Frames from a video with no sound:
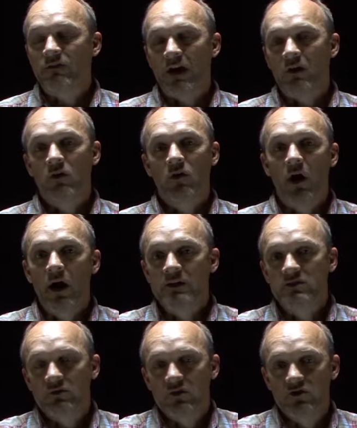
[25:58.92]
found
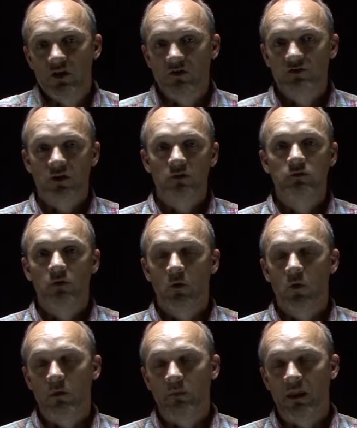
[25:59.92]
Christ on the jail cell
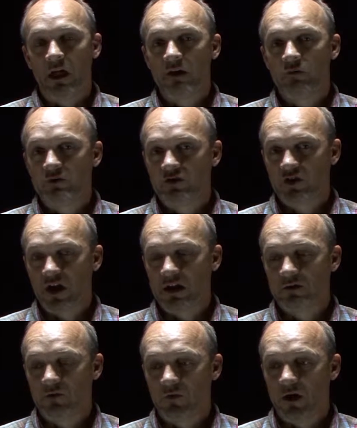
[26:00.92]
floor and my life was
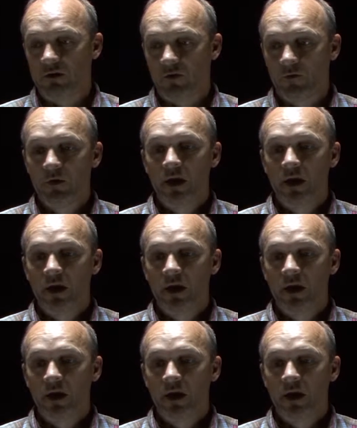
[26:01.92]
changed forever.